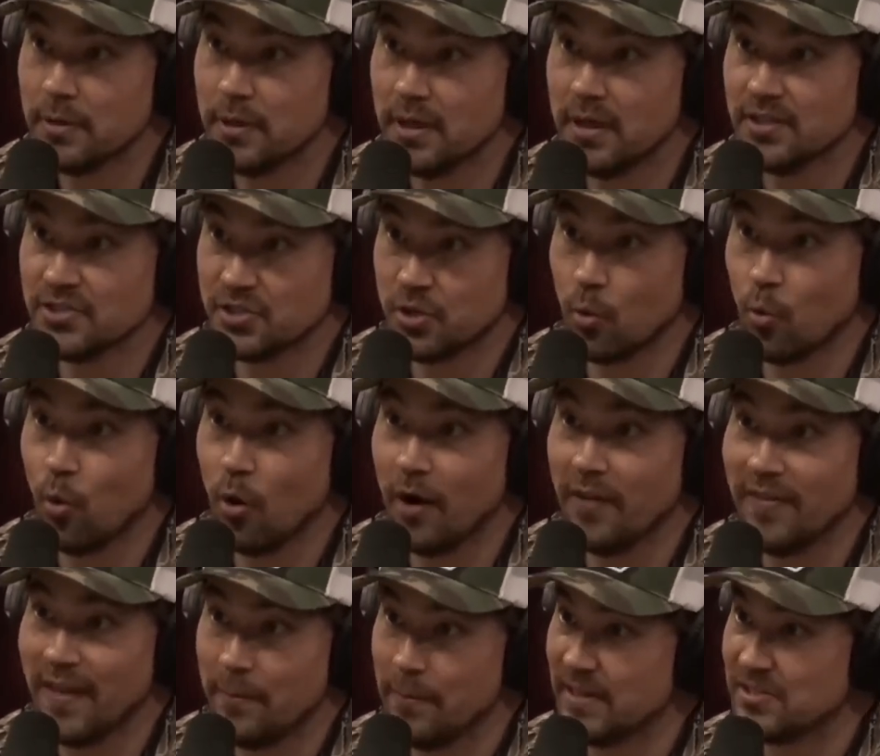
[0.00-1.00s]
is the
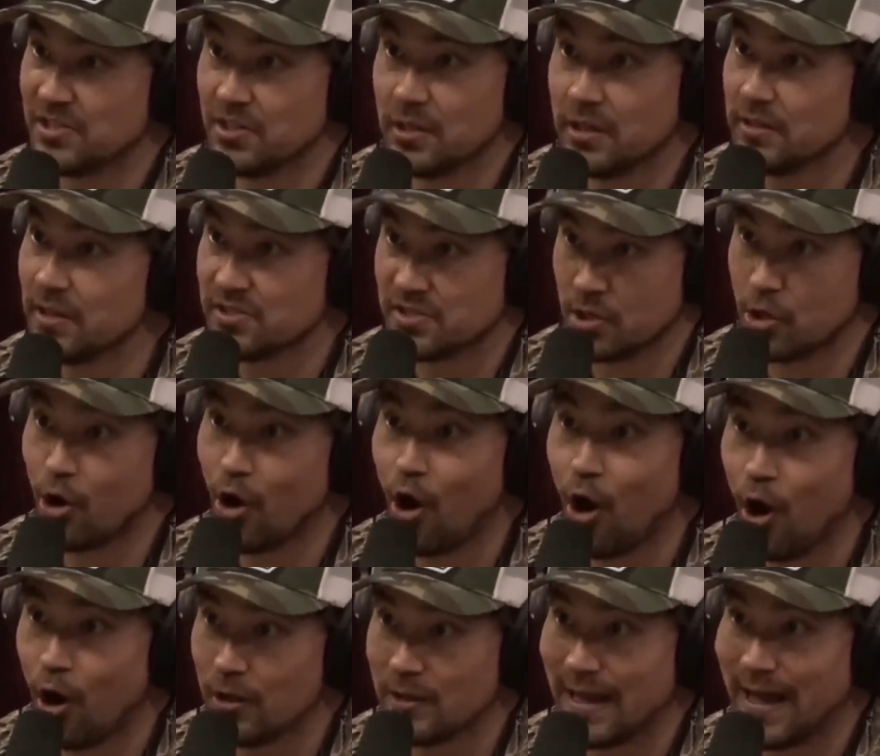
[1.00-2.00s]
one that basically does a
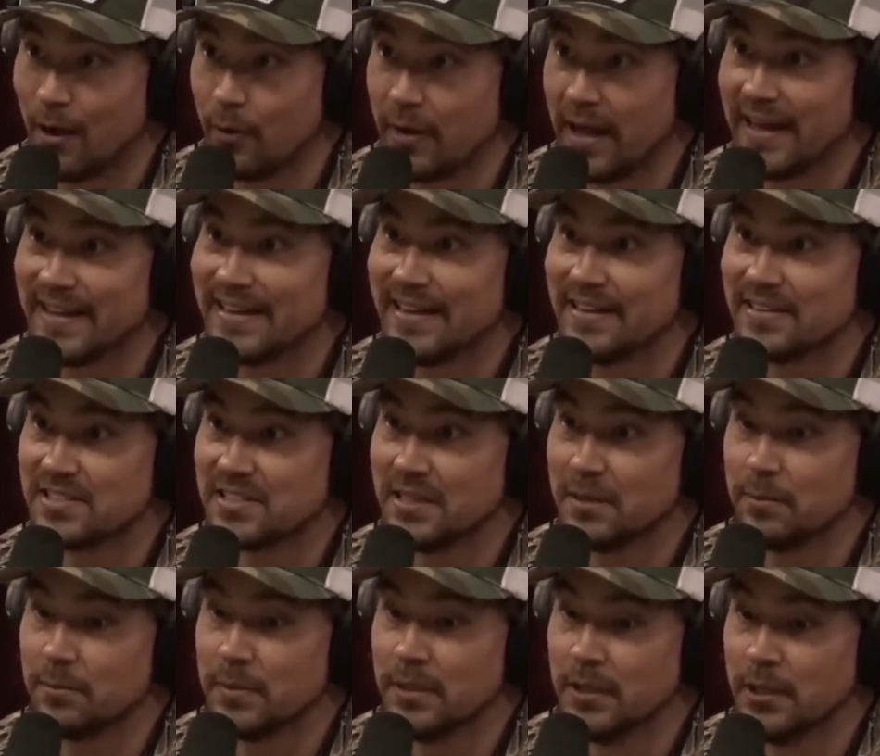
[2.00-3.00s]
call out and gets
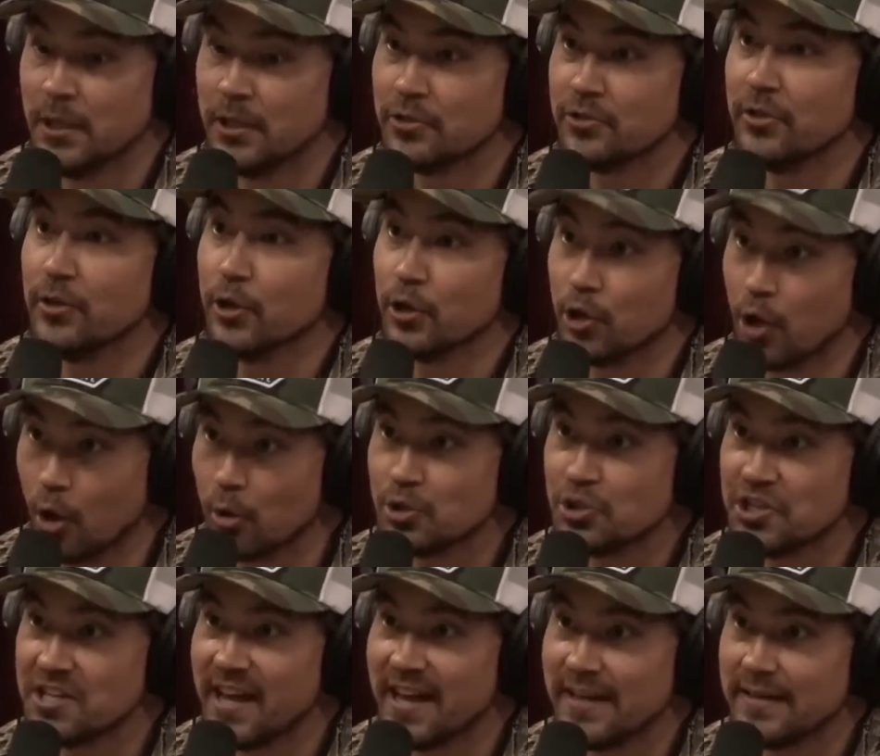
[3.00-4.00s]
him to
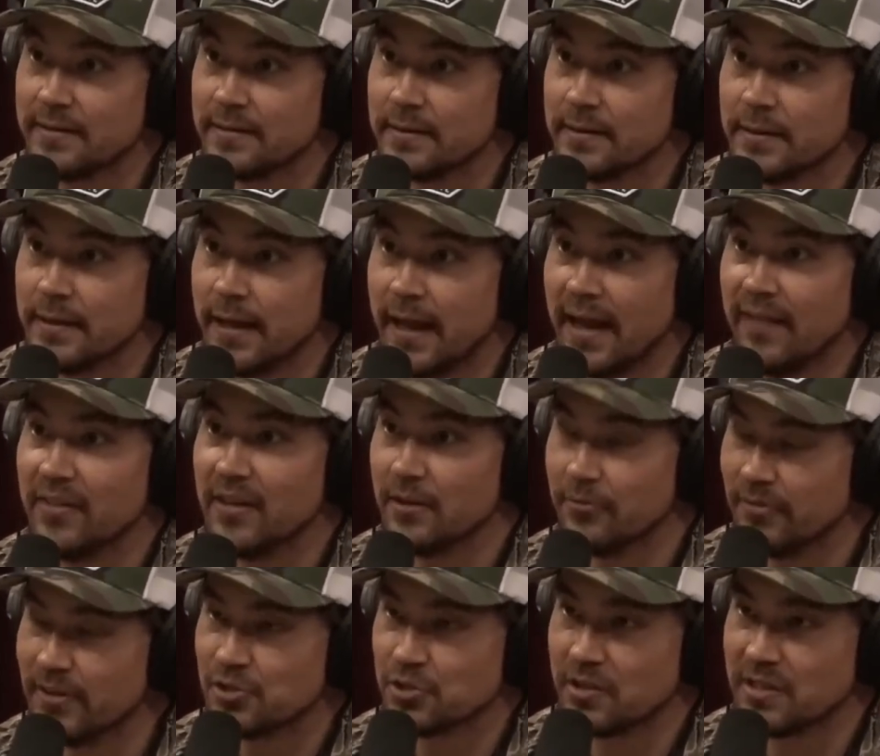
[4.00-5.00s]
negotiate and then
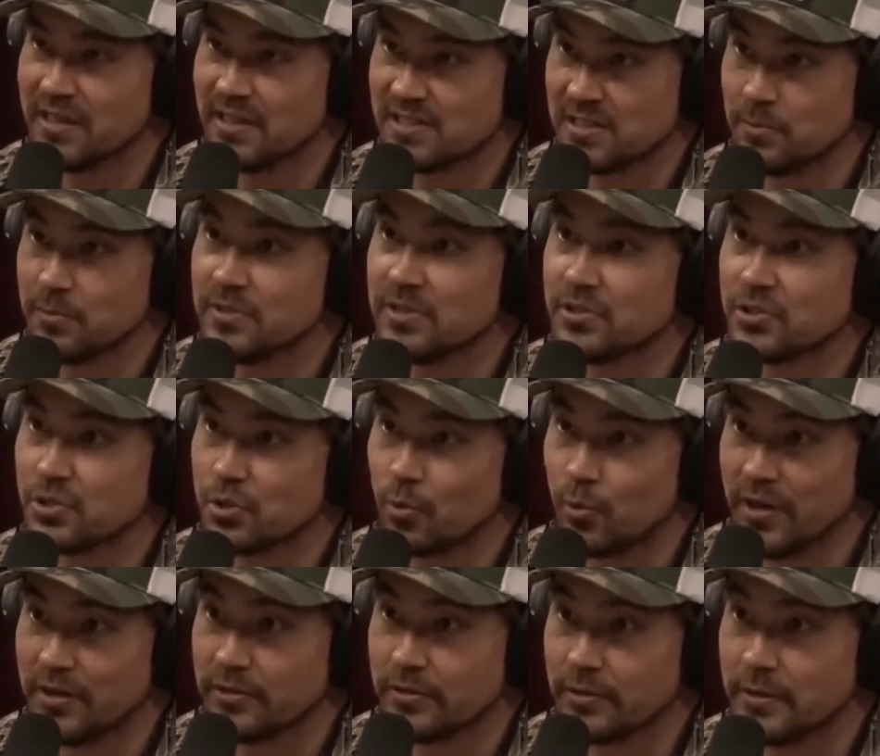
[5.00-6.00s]
eventually gets him to
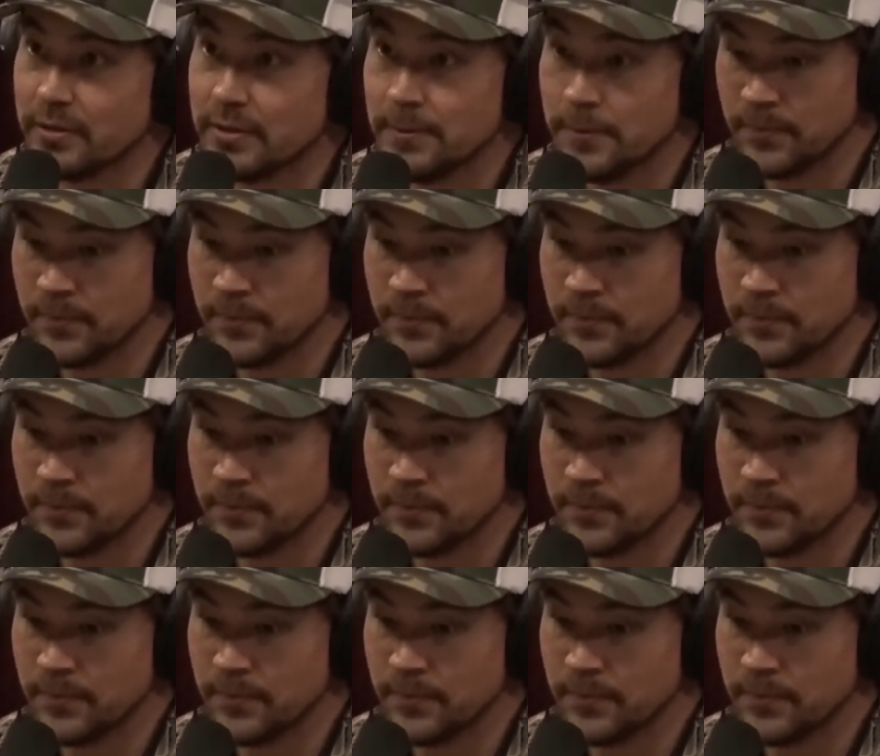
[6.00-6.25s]
surrender.